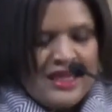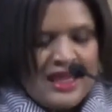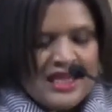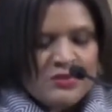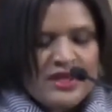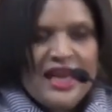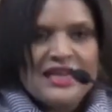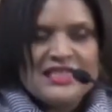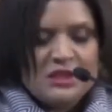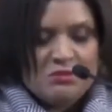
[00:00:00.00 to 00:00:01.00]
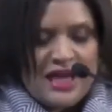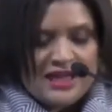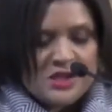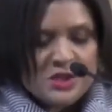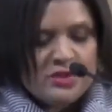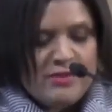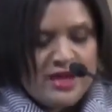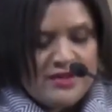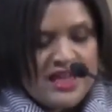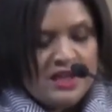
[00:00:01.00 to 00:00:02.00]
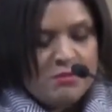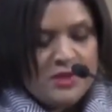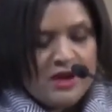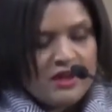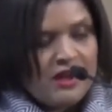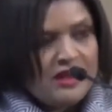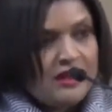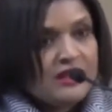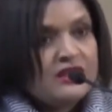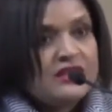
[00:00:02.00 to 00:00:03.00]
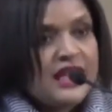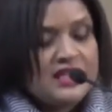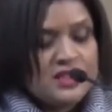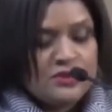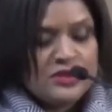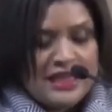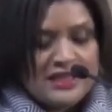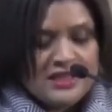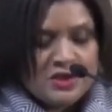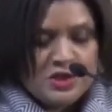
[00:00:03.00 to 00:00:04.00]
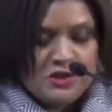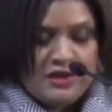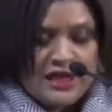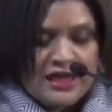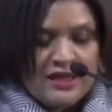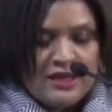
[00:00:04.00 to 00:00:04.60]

As we exit Black History Month and embark on our collective Lenten journey,